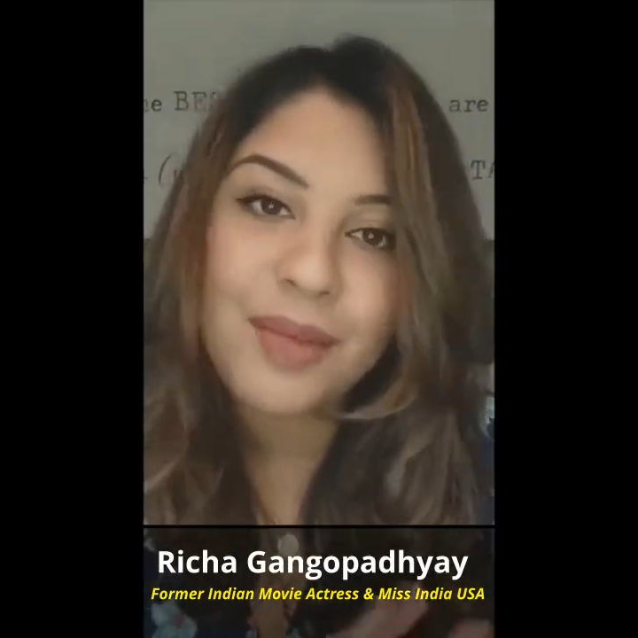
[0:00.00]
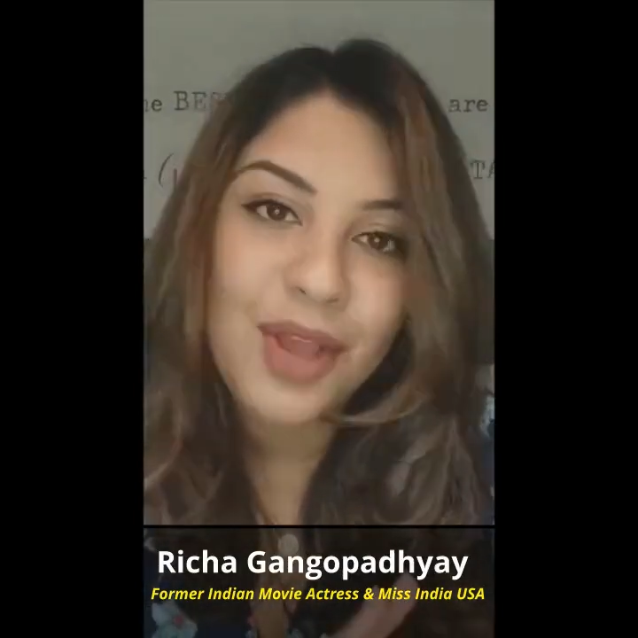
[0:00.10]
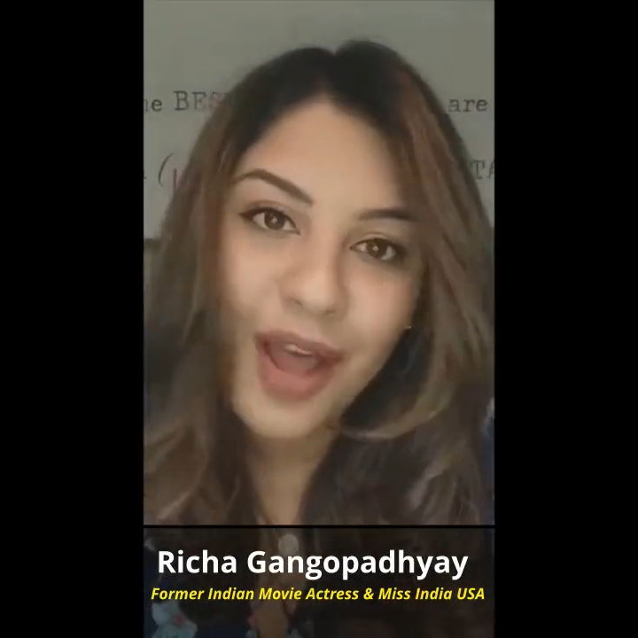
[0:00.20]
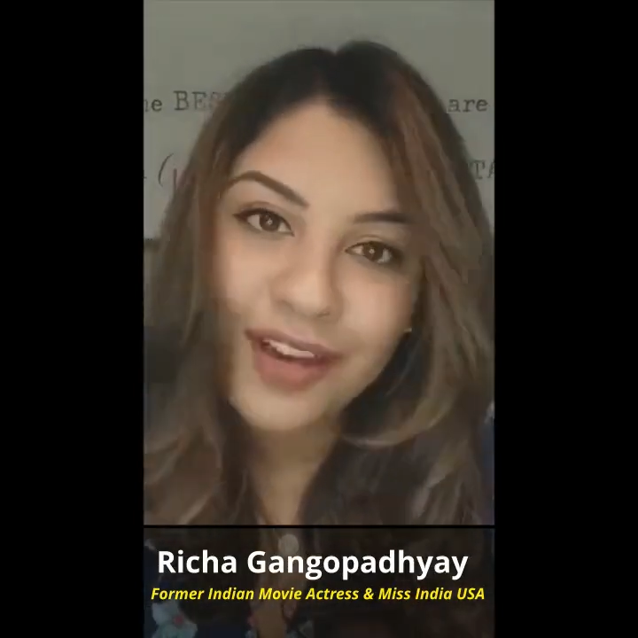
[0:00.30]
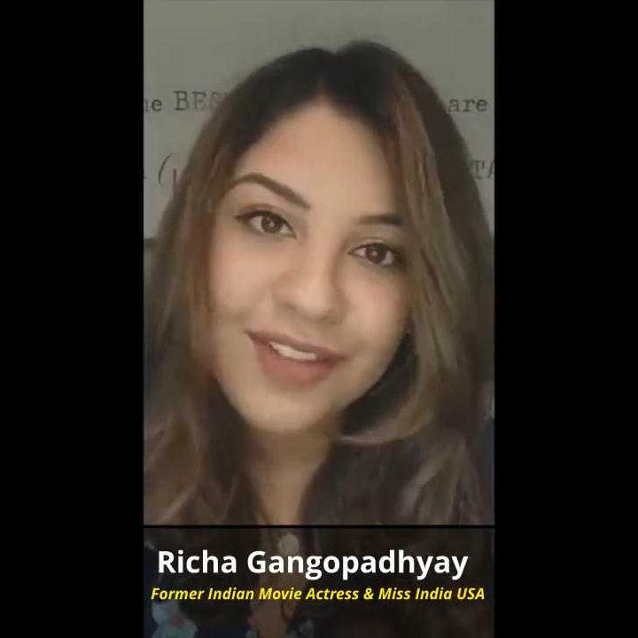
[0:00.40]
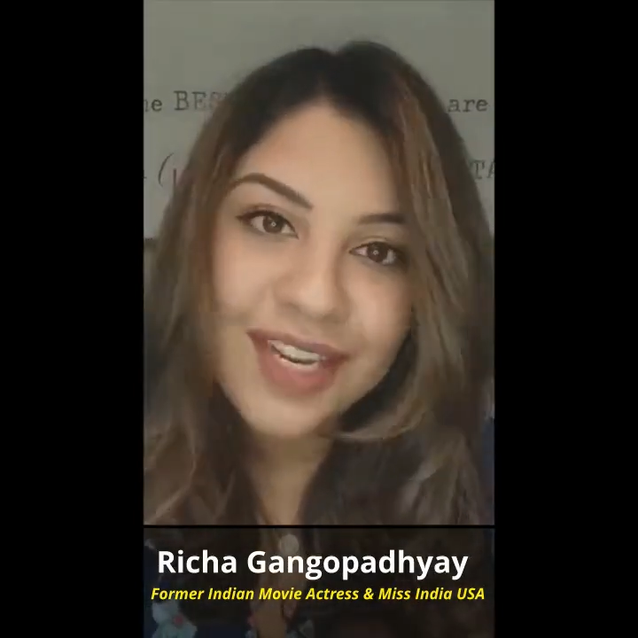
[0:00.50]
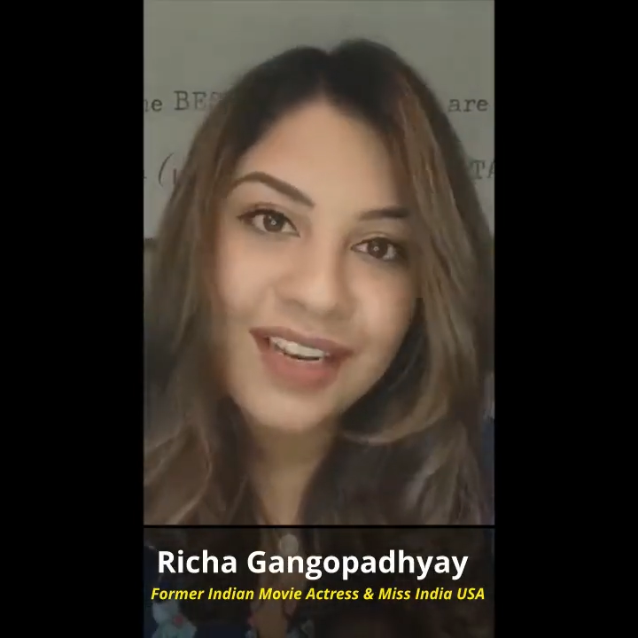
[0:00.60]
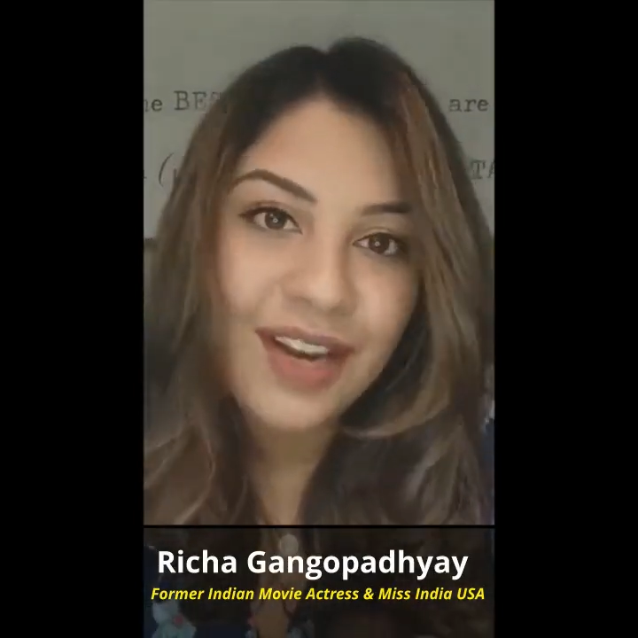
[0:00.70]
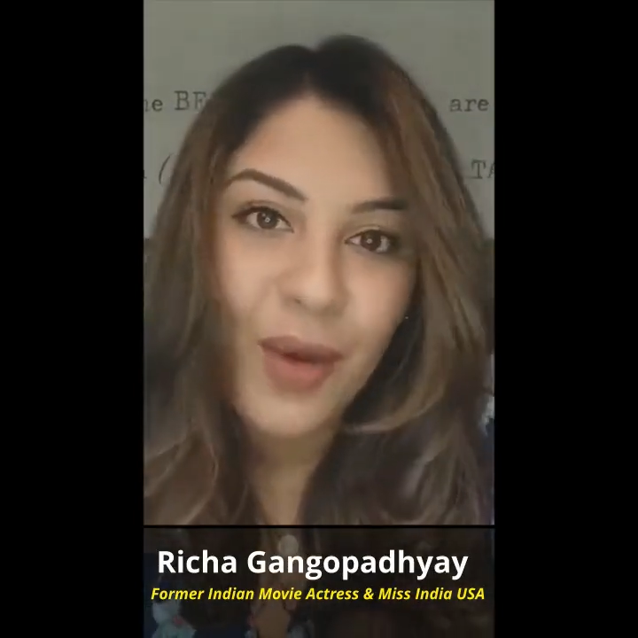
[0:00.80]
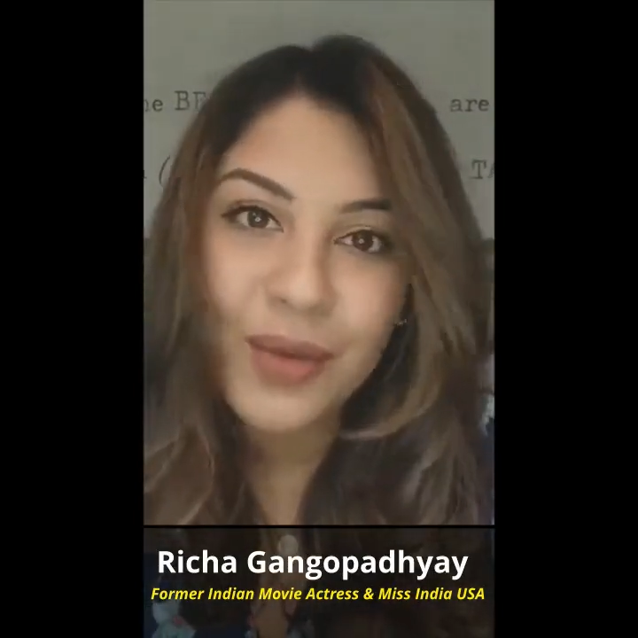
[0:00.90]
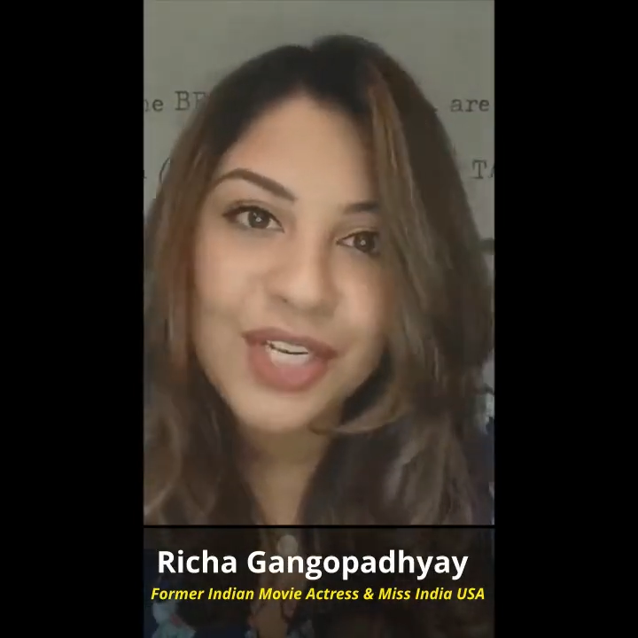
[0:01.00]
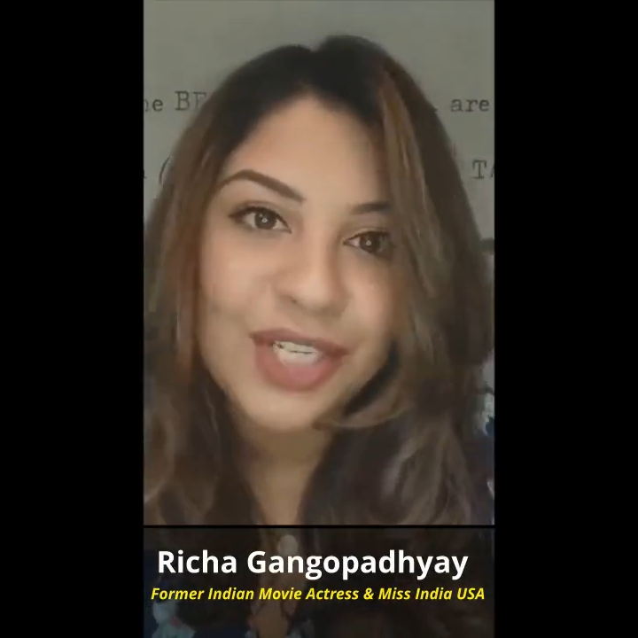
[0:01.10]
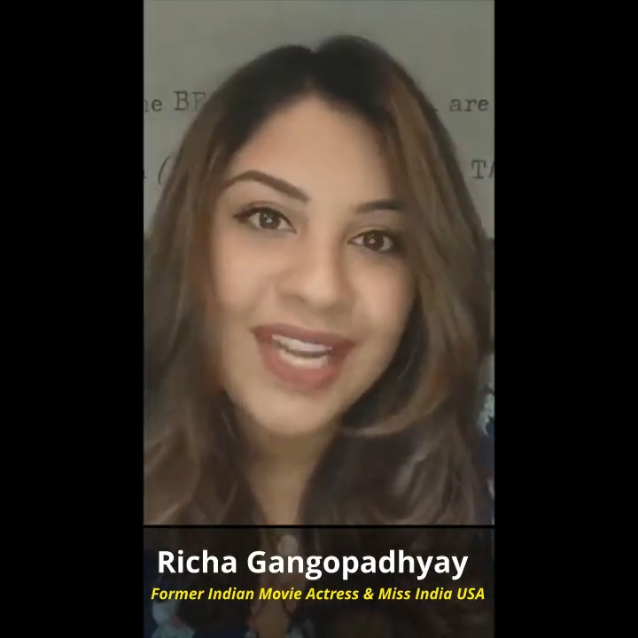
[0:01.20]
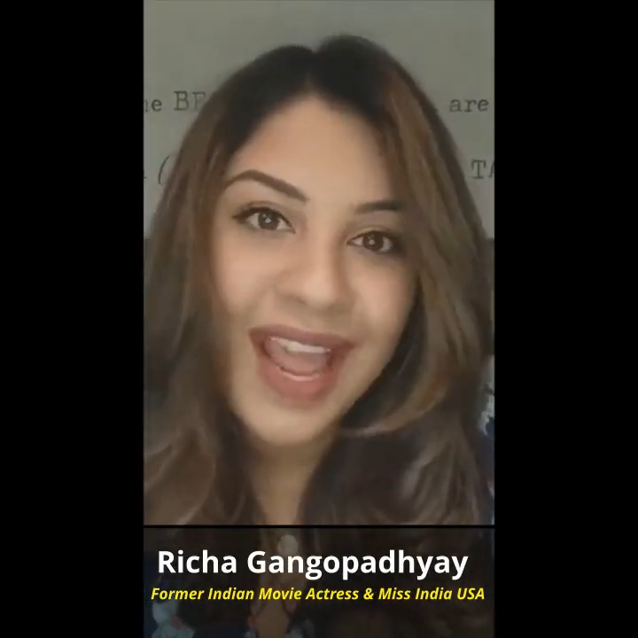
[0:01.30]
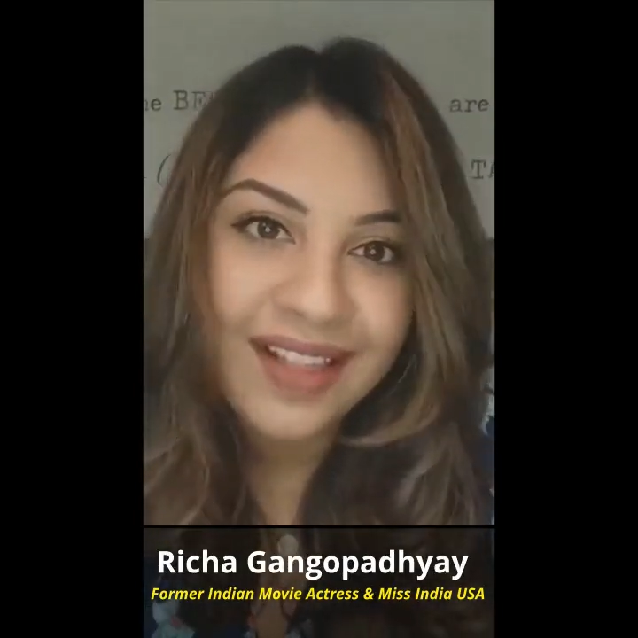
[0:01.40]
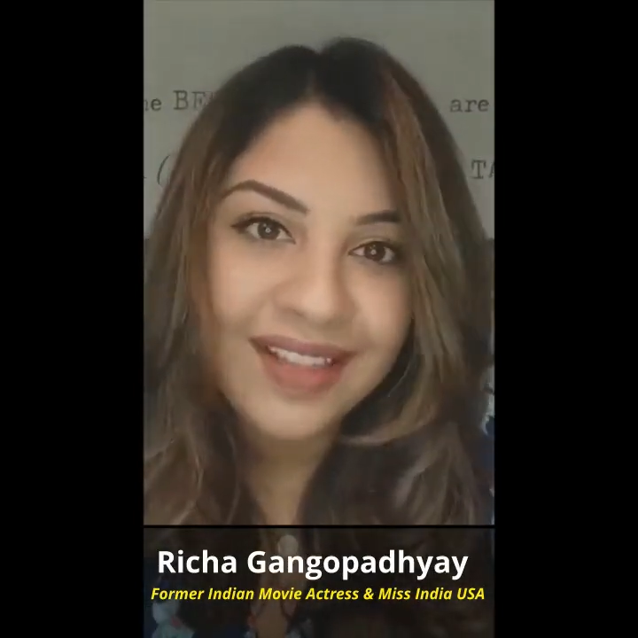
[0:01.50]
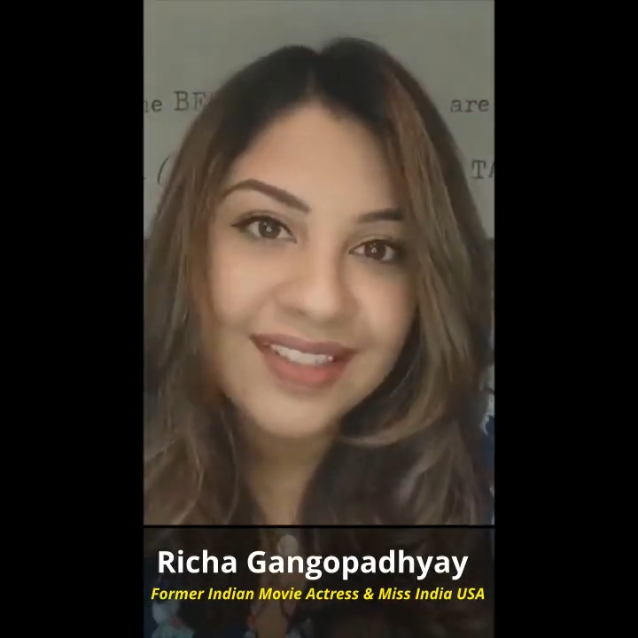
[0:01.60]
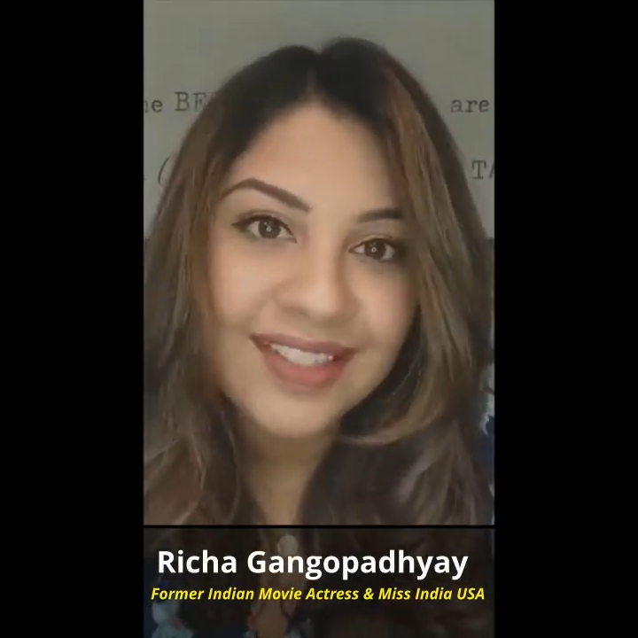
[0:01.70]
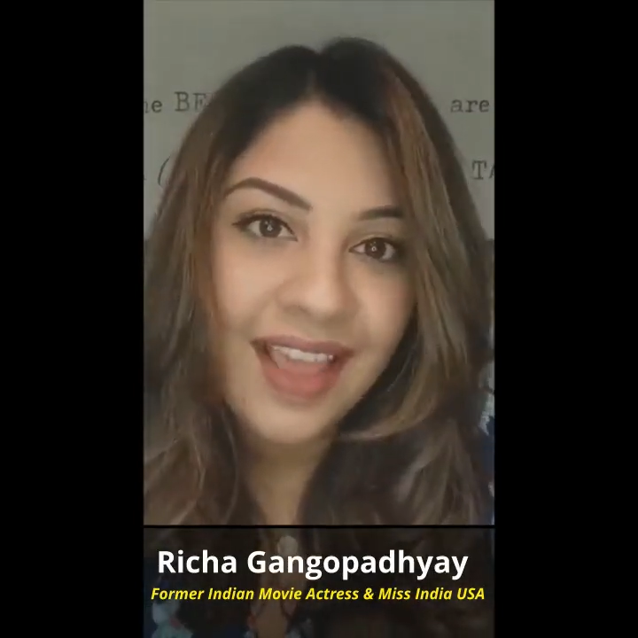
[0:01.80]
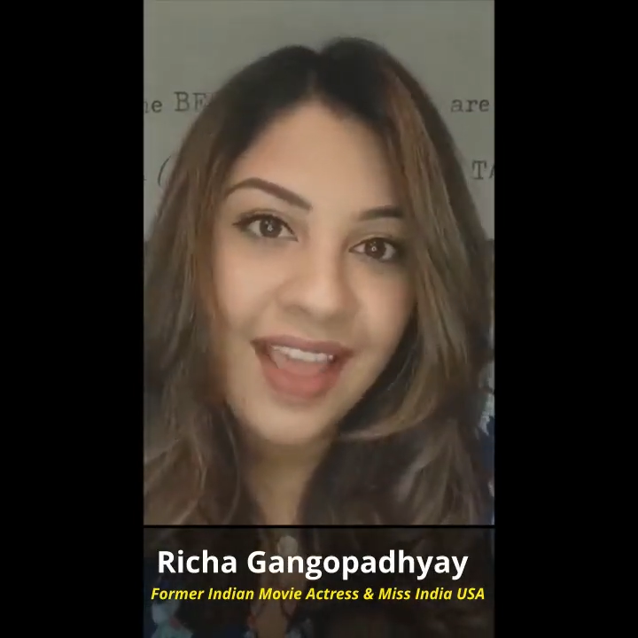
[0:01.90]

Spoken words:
confident, owned her talents,